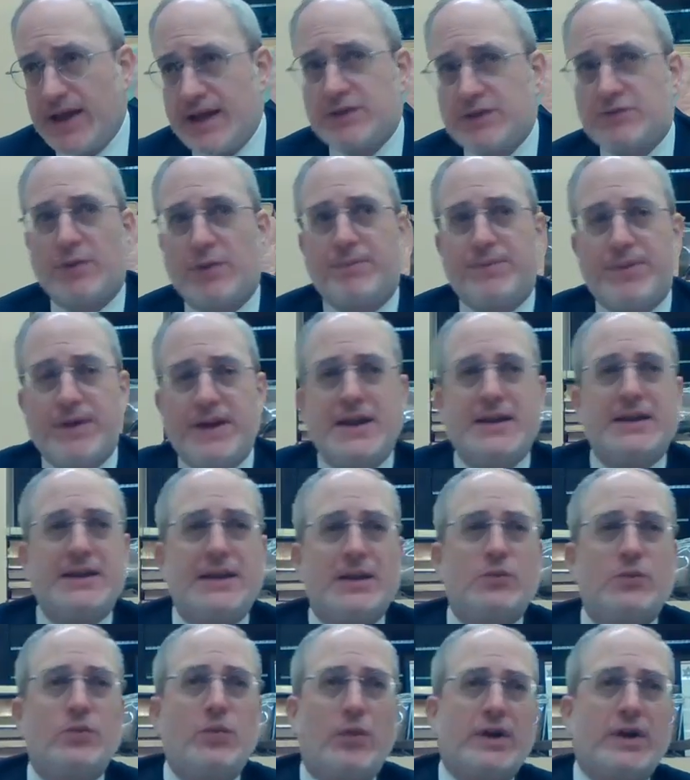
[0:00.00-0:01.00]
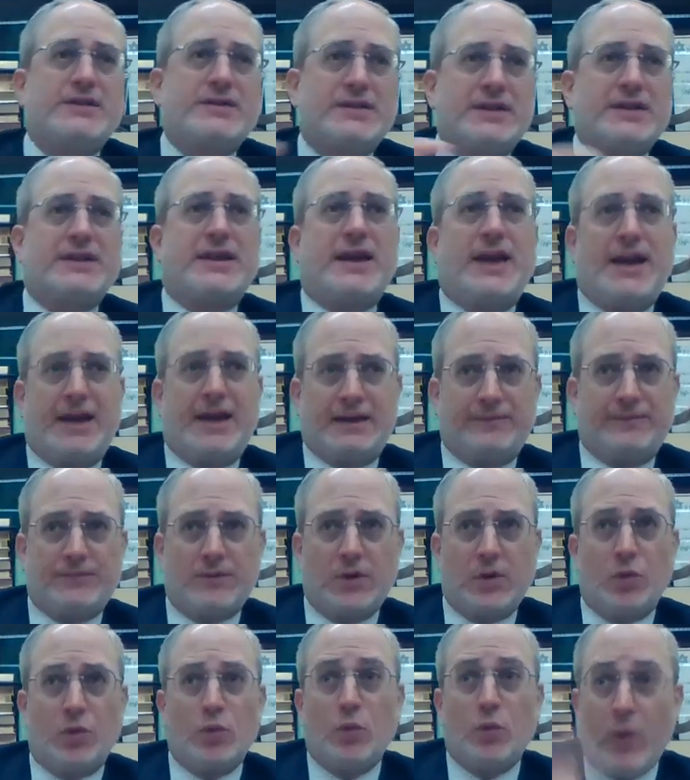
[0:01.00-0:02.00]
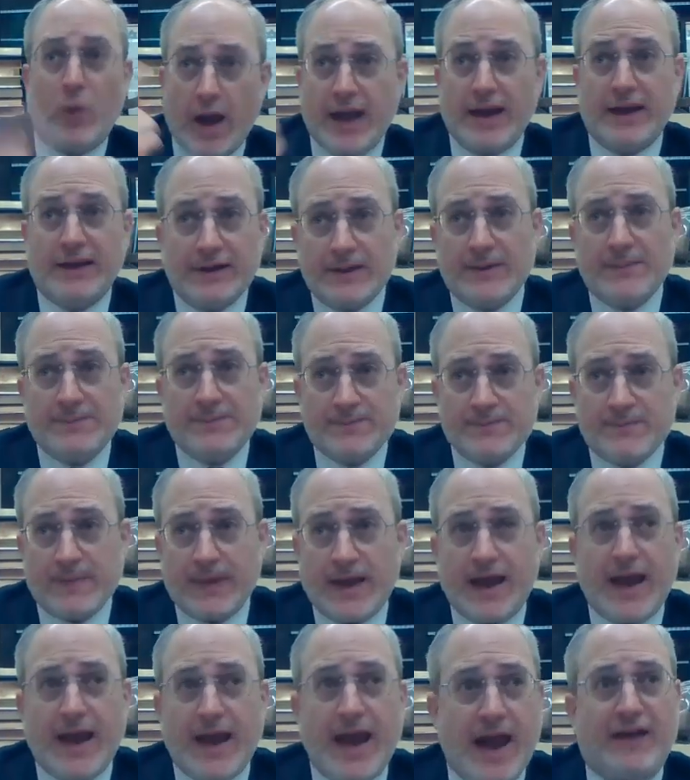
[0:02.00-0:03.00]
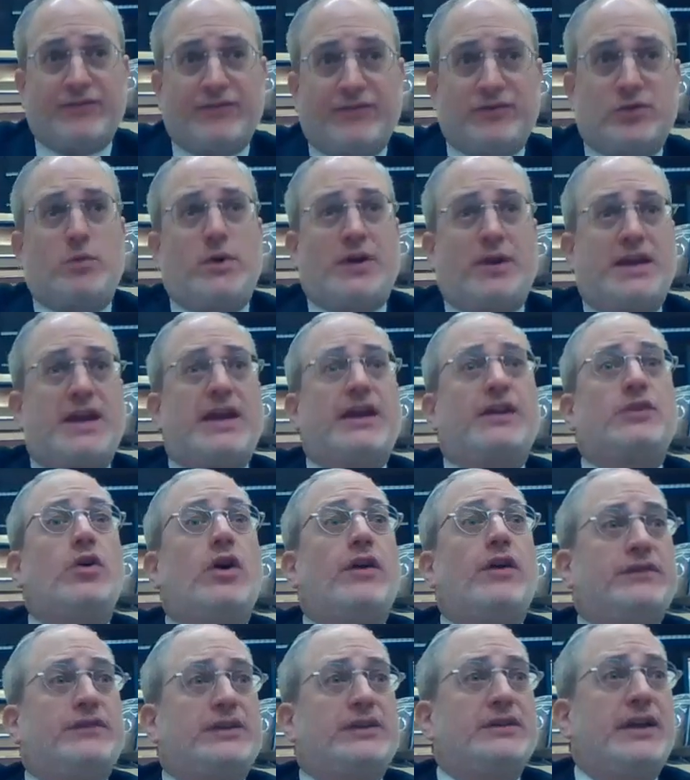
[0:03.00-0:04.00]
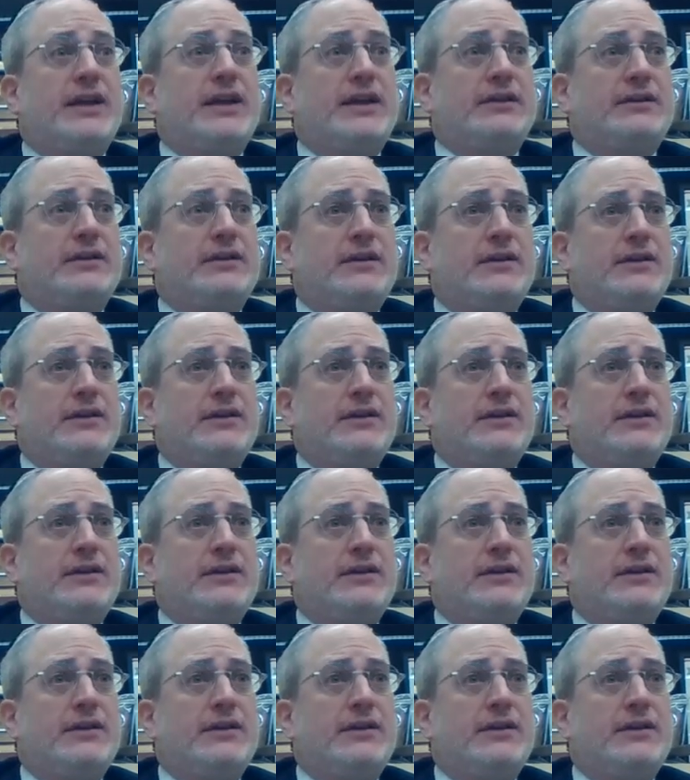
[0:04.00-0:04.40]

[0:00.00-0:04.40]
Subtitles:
Is repeated once again. When? After we're kicked off the land.